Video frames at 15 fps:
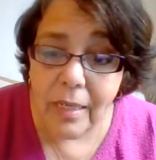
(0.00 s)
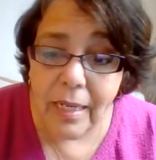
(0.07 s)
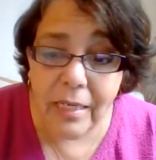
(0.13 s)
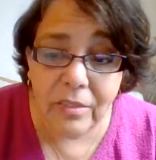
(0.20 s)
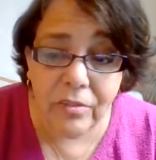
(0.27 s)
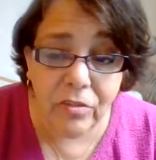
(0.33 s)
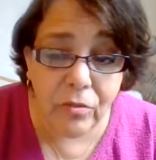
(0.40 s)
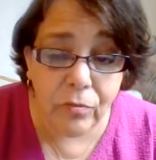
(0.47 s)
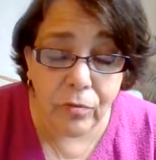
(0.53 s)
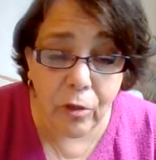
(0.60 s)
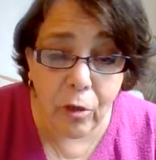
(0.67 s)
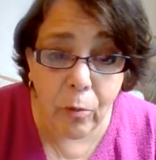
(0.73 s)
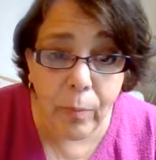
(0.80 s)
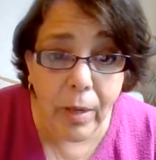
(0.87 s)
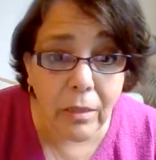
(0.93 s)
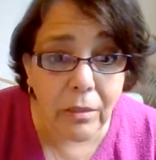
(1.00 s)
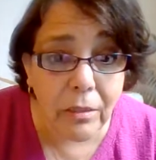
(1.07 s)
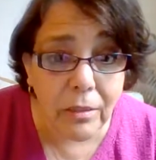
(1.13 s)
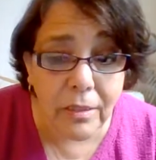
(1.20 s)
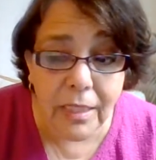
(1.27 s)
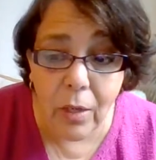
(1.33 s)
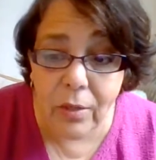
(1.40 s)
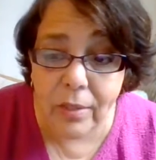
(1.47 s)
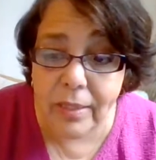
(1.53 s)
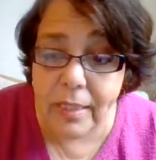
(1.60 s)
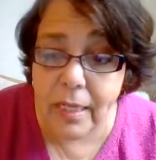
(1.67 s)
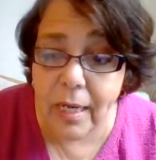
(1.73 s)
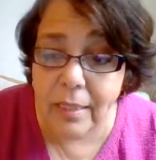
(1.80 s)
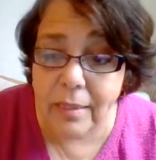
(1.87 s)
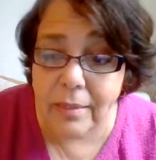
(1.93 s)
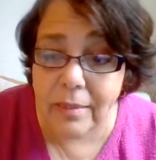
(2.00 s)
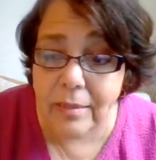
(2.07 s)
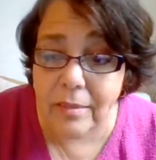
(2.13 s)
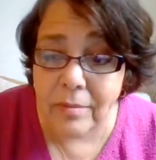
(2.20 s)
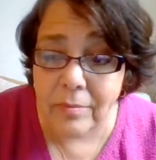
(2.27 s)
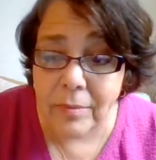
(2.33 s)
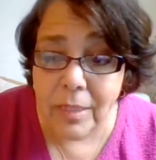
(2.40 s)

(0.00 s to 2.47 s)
As the robot looked out at the island,